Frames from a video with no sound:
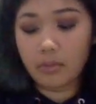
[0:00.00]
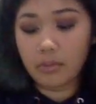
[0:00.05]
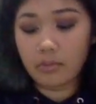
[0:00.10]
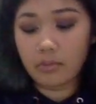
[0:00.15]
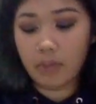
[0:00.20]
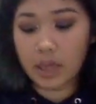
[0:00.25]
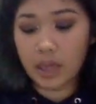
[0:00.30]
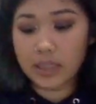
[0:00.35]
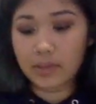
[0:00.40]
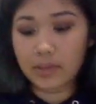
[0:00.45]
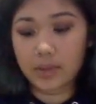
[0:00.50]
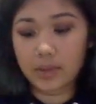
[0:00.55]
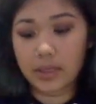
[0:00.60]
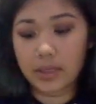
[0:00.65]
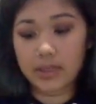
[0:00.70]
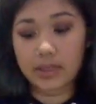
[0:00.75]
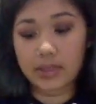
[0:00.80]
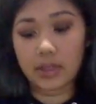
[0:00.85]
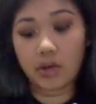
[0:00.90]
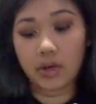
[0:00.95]
possibly
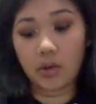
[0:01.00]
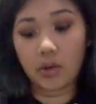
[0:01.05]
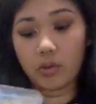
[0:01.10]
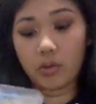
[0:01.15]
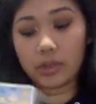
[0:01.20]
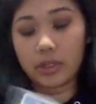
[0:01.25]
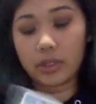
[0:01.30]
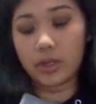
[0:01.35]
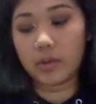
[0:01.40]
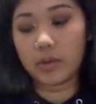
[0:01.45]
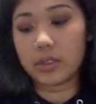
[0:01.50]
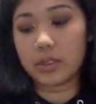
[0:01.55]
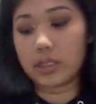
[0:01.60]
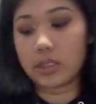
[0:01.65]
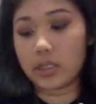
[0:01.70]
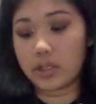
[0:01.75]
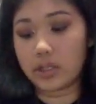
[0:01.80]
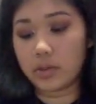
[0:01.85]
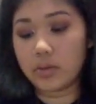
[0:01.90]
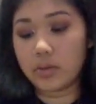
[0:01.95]
because they don't really know what to
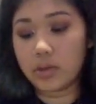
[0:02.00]
do.